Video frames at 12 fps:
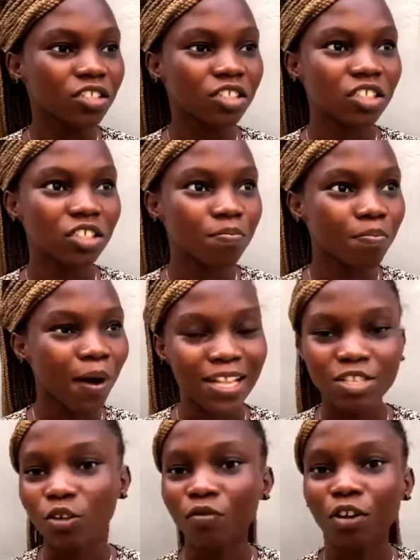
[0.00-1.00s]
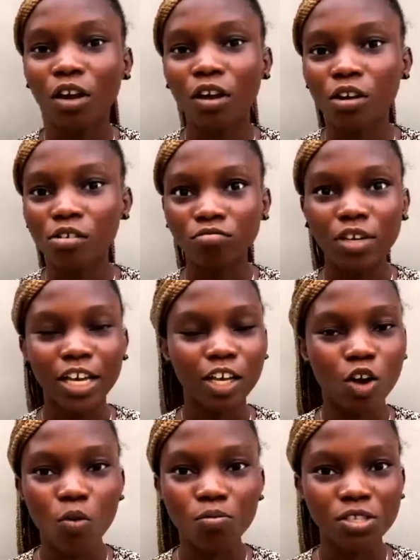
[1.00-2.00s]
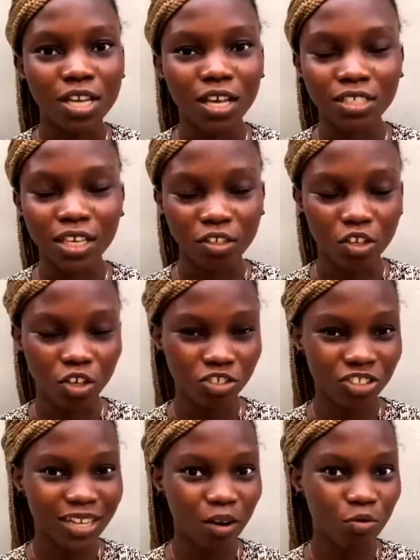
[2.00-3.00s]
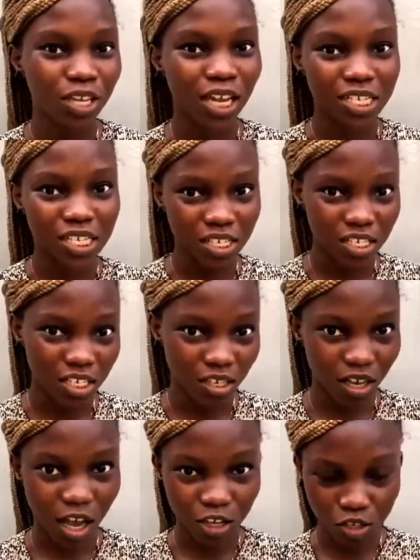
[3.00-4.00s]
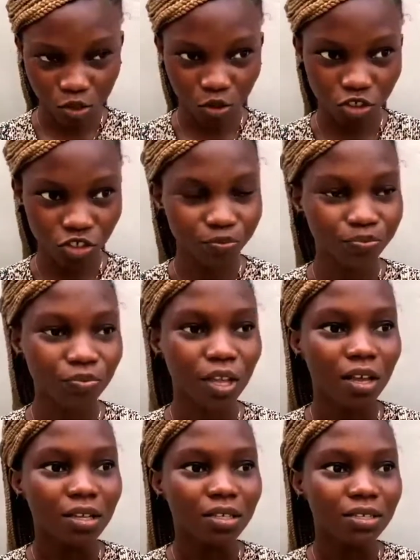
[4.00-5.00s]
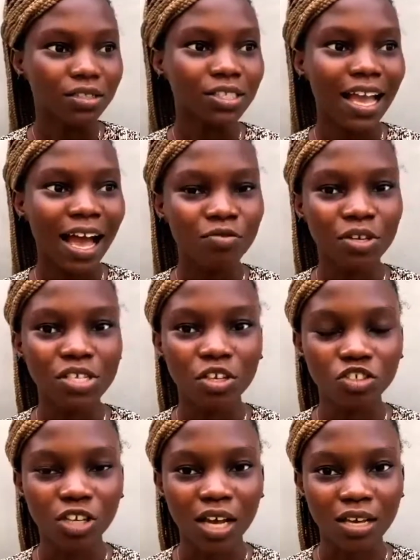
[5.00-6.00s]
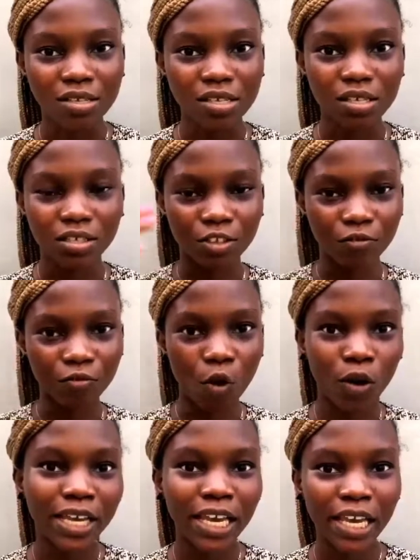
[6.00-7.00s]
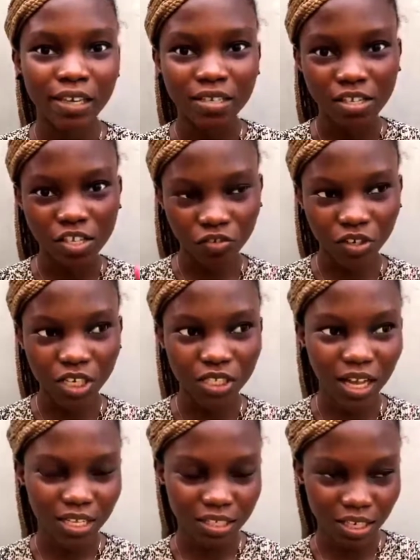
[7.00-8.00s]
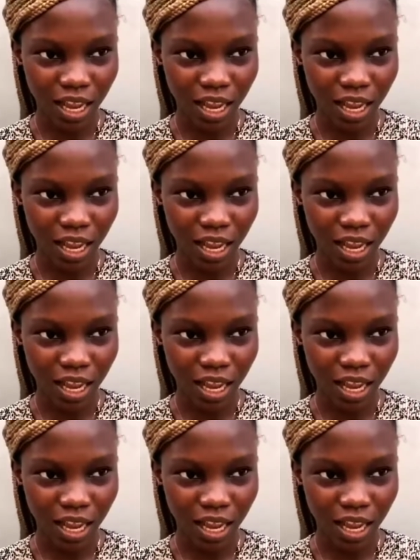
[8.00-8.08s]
the part of a computer technology that we can see and touch. The hardware such as the phone case, the screen, and the